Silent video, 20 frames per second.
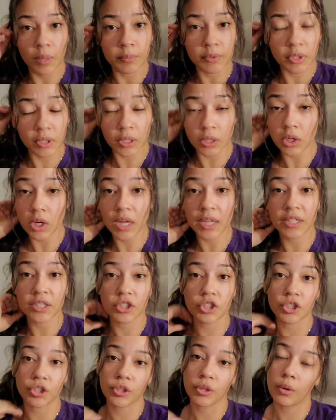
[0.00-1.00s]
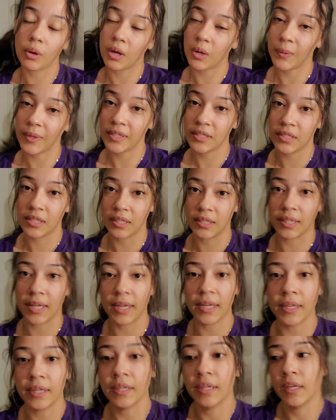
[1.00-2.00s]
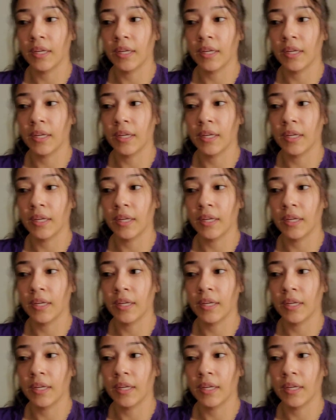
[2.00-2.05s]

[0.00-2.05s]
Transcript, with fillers: So I'm going to go ahead and show you how I did that.